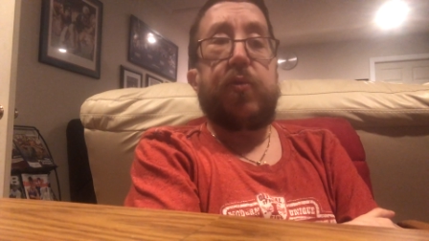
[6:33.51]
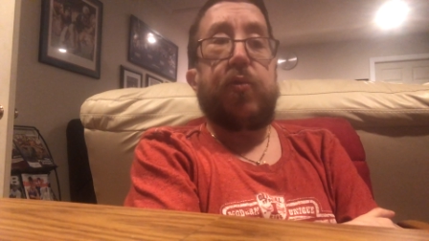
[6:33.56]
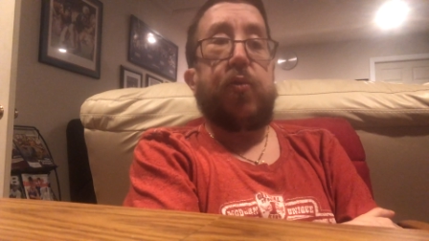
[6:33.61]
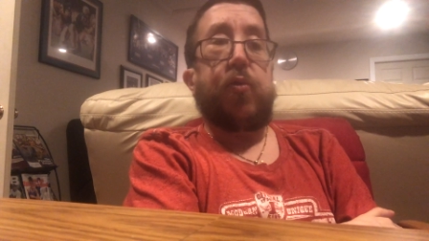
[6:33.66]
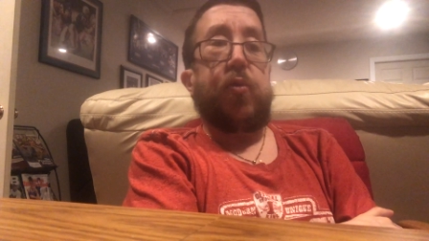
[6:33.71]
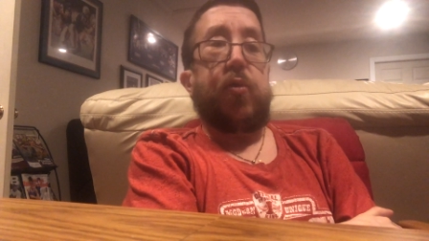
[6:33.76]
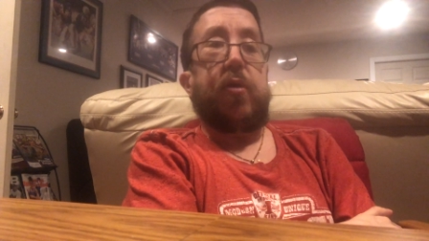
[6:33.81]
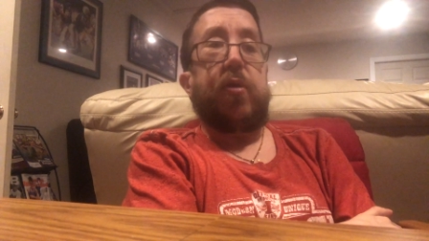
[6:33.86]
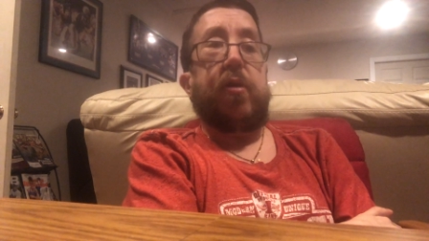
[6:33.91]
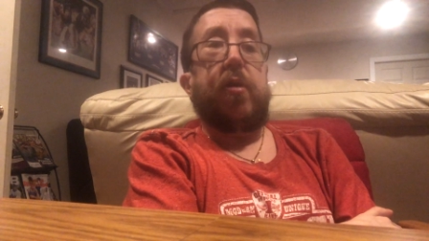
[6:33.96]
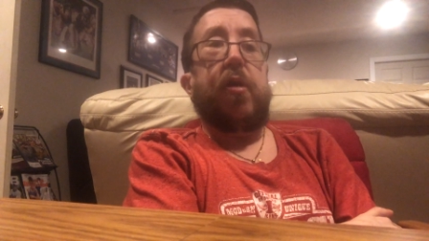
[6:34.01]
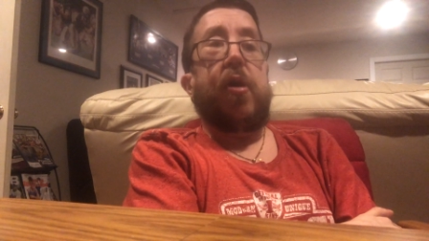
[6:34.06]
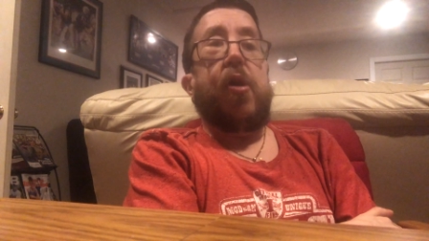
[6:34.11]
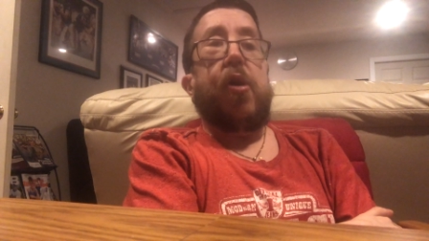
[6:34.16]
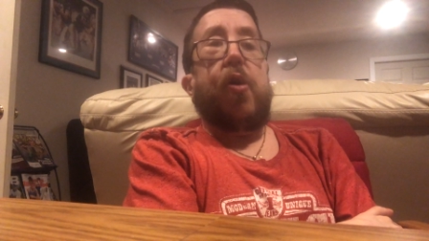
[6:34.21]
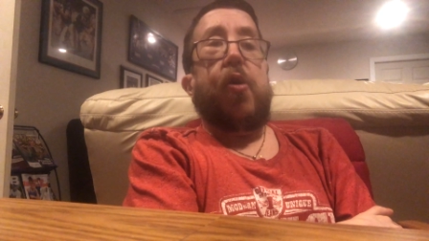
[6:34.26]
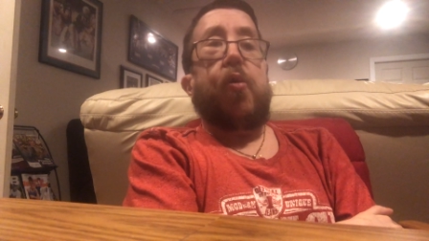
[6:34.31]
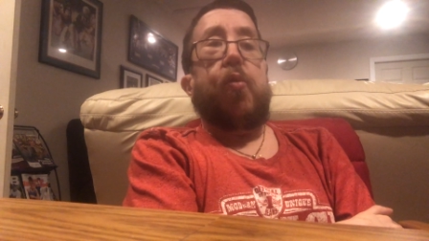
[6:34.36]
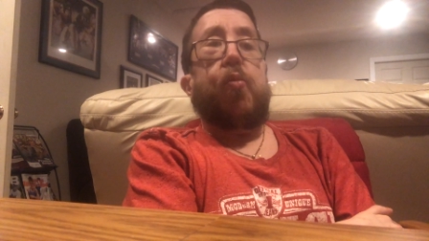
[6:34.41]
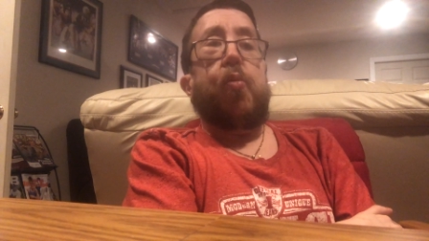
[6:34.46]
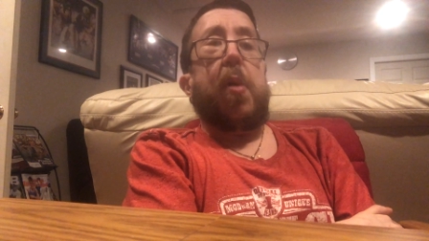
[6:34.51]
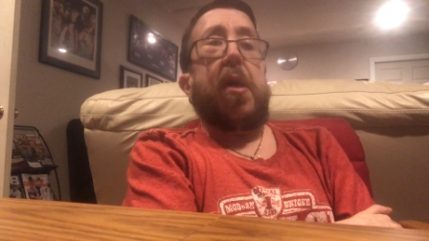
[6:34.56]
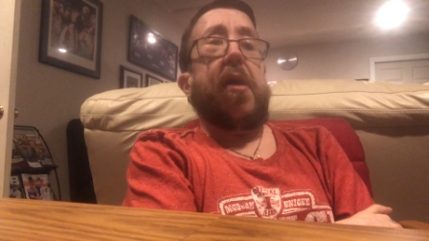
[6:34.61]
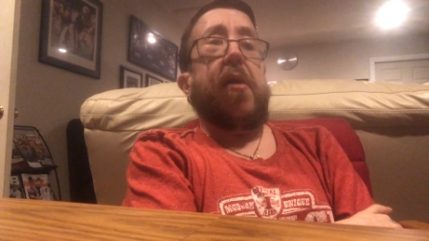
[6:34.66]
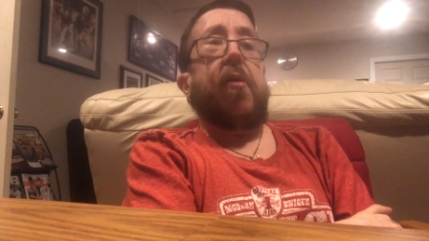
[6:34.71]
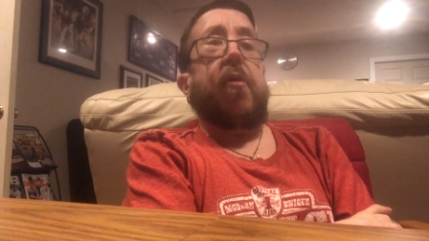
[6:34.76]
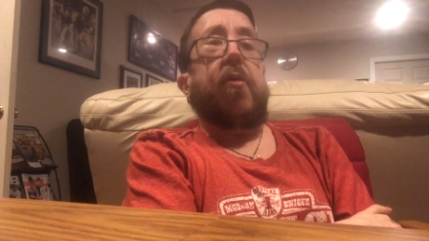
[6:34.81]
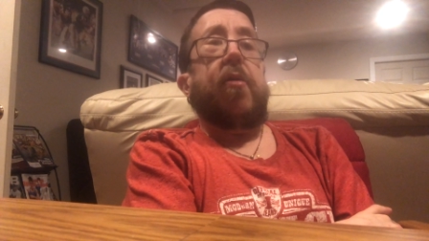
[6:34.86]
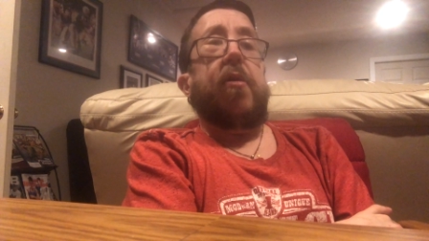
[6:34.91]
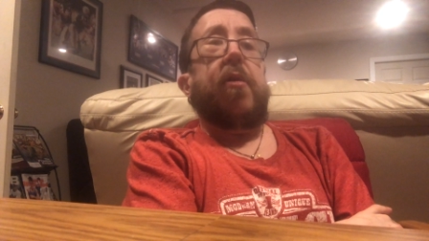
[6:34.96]
Or,
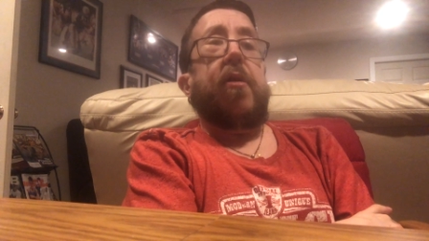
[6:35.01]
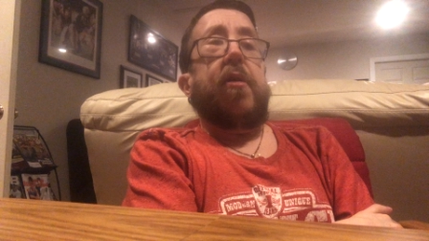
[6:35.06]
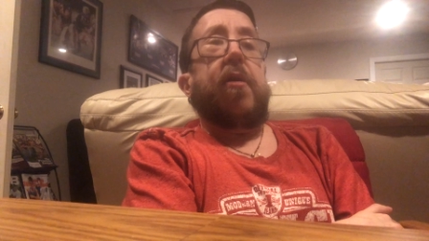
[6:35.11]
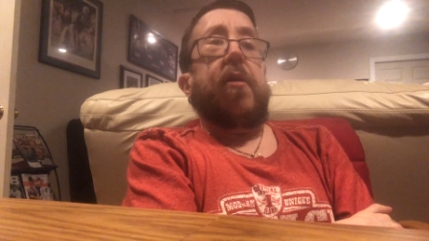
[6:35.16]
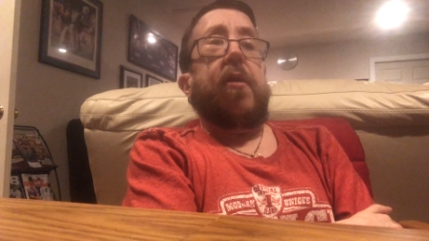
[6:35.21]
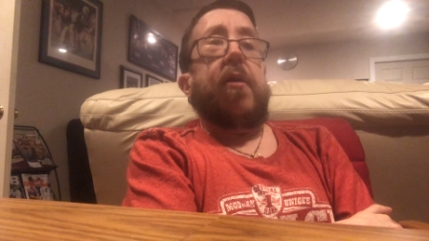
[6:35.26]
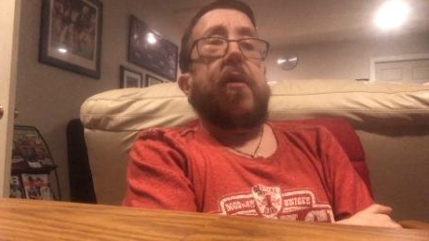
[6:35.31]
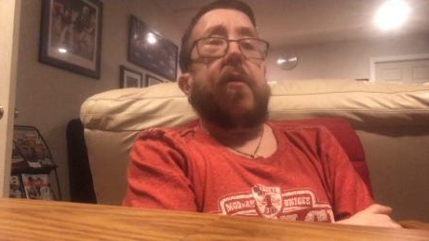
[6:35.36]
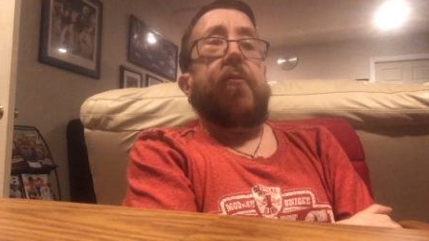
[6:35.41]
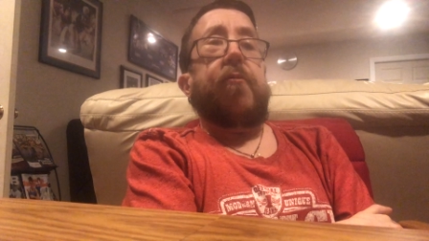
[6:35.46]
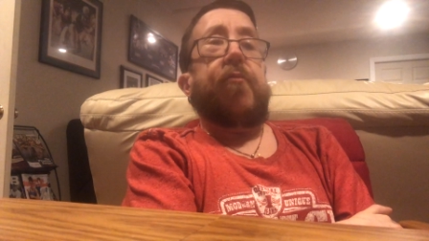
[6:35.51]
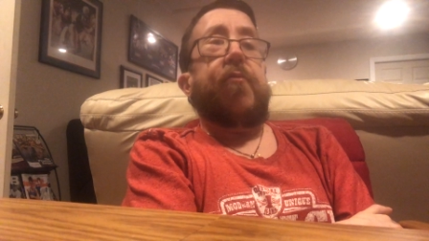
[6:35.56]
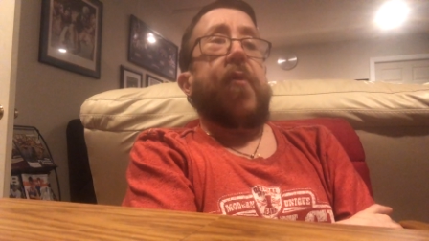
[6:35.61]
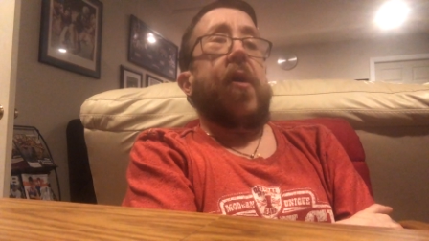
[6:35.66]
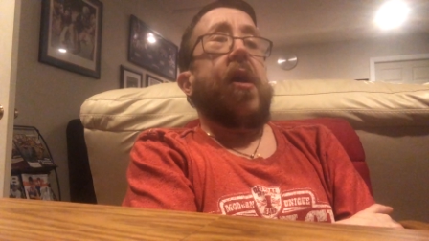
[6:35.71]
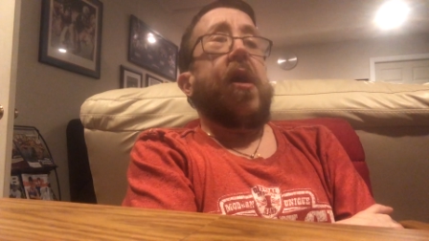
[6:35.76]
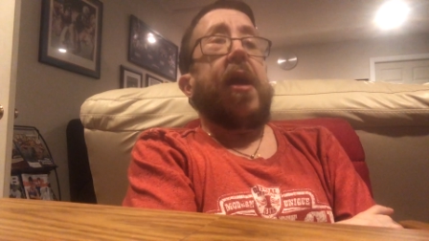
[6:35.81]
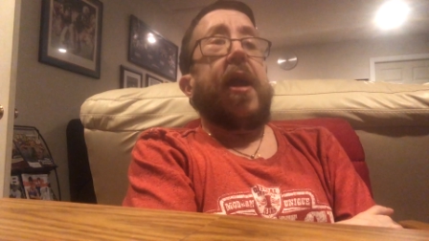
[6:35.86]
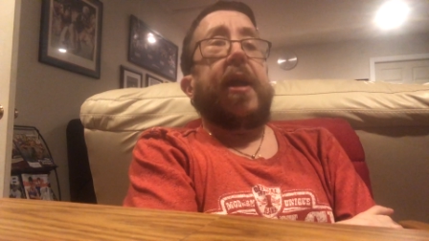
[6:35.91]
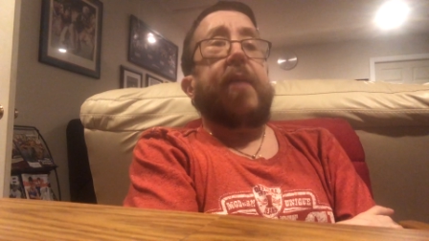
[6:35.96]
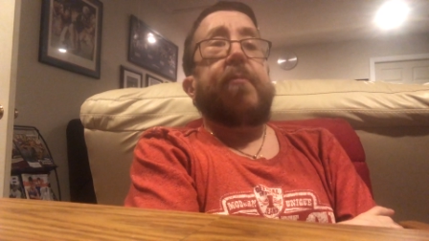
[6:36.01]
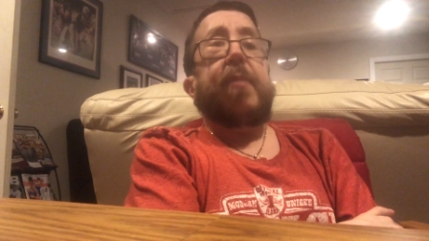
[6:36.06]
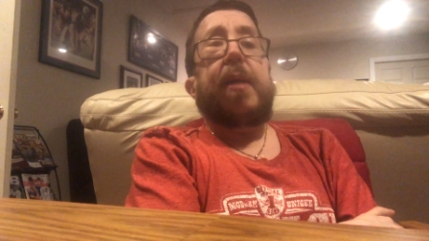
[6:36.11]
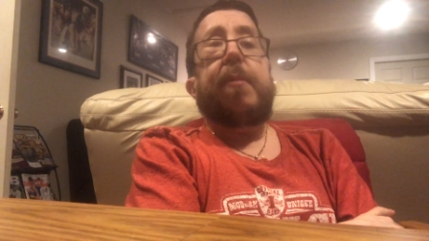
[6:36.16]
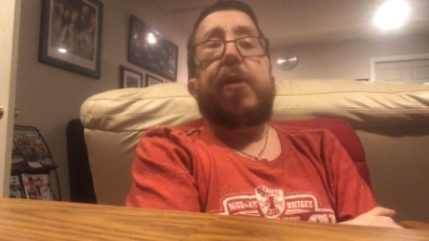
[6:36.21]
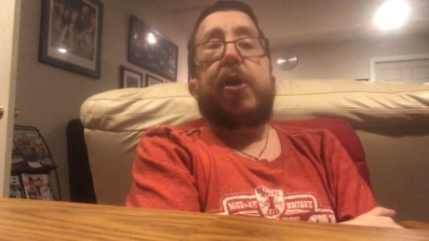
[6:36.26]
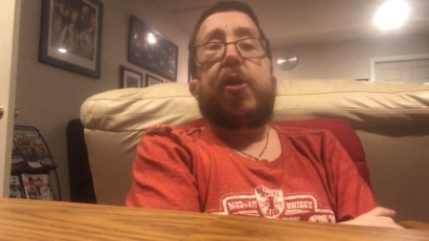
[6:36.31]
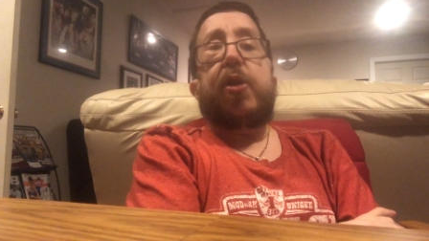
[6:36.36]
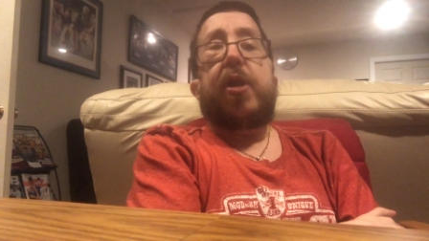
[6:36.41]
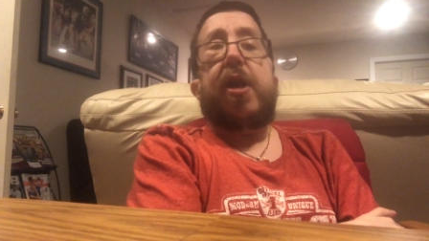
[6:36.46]
well, fine,
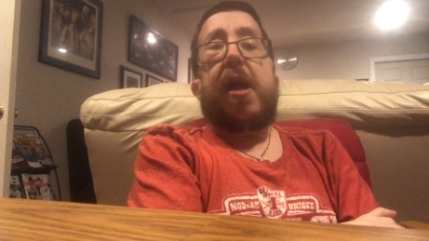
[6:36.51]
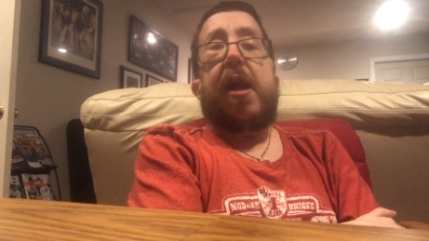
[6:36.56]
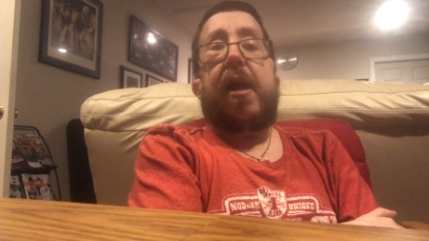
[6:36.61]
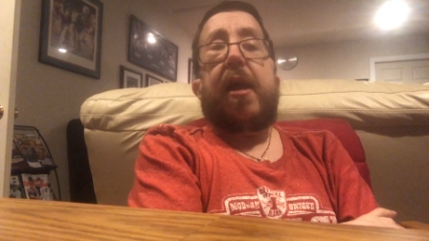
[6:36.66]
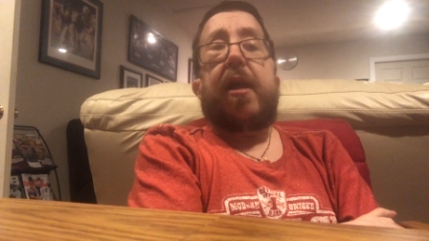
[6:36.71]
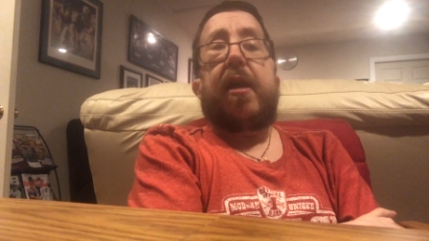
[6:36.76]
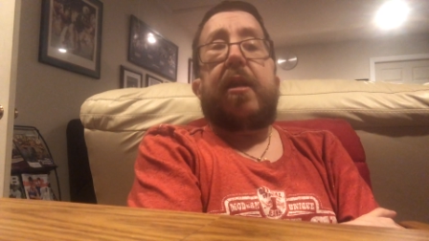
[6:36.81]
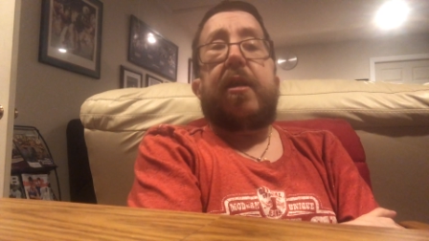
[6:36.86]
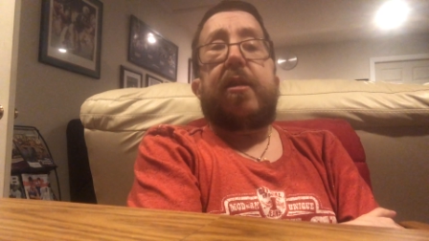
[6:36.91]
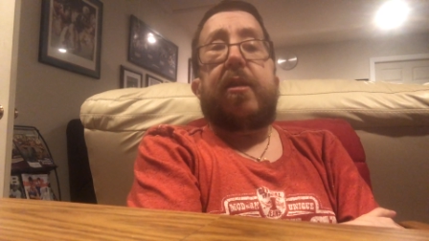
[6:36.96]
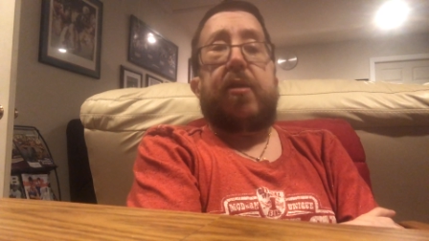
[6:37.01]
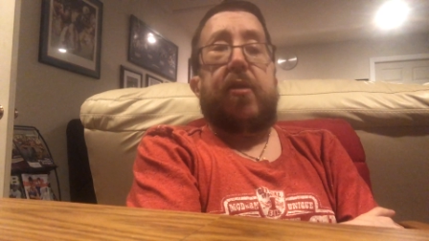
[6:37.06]
maybe you're not,